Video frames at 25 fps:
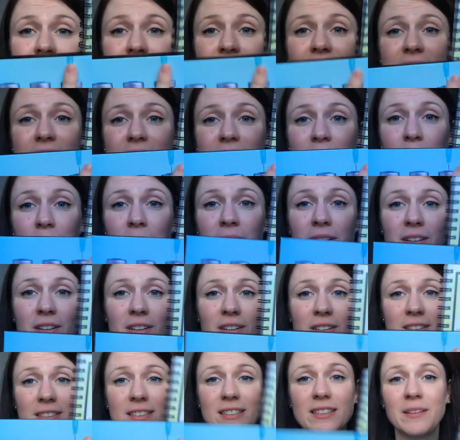these
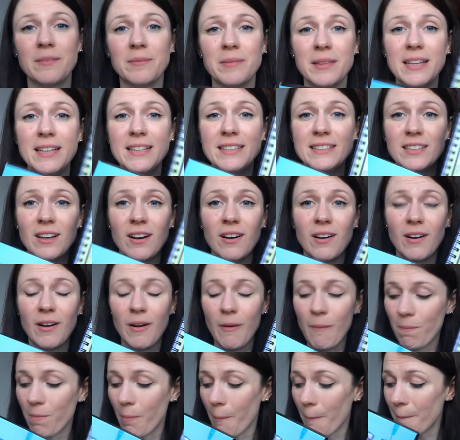because these are
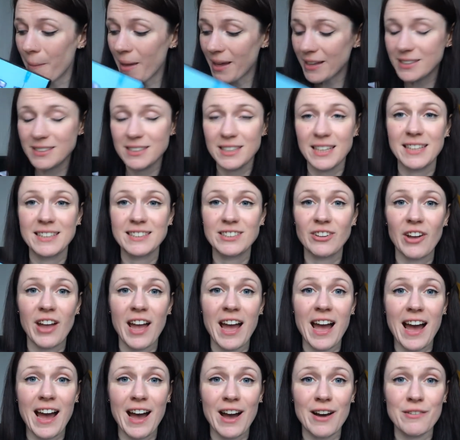the best things I
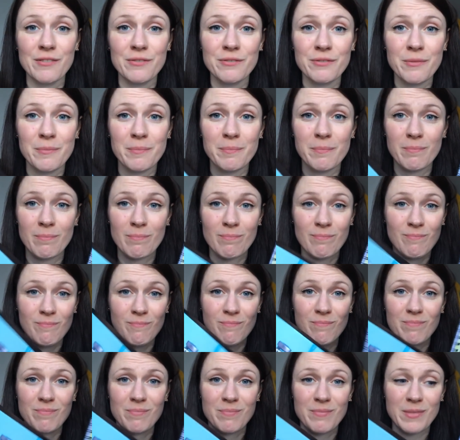have,
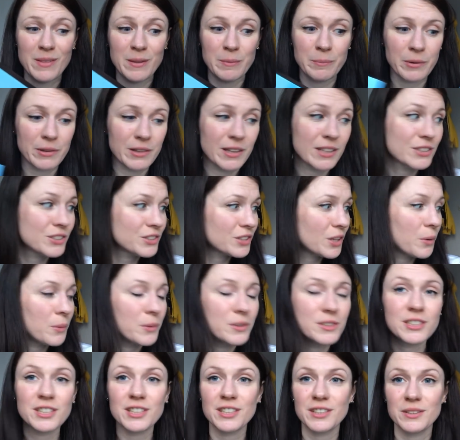but they're so
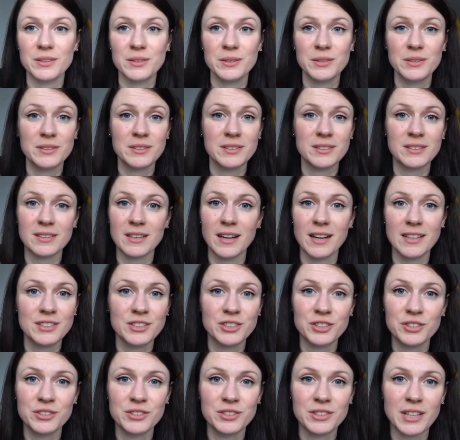underused.
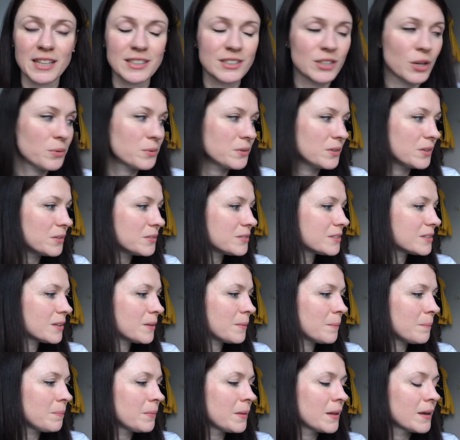I don't use
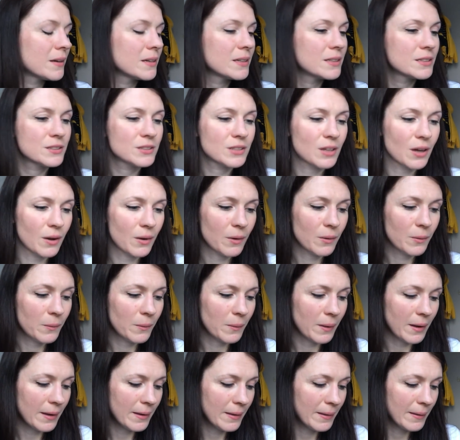them. So
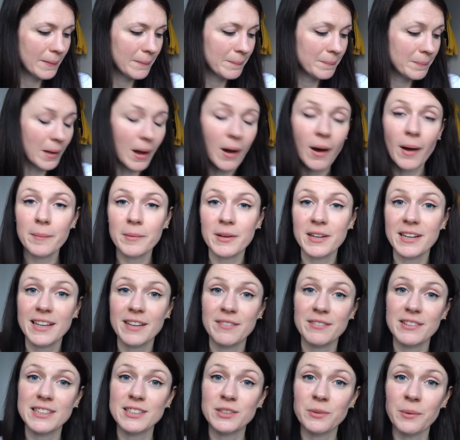I'm going to
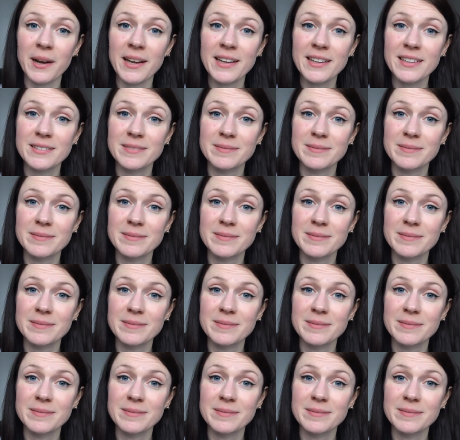give these away.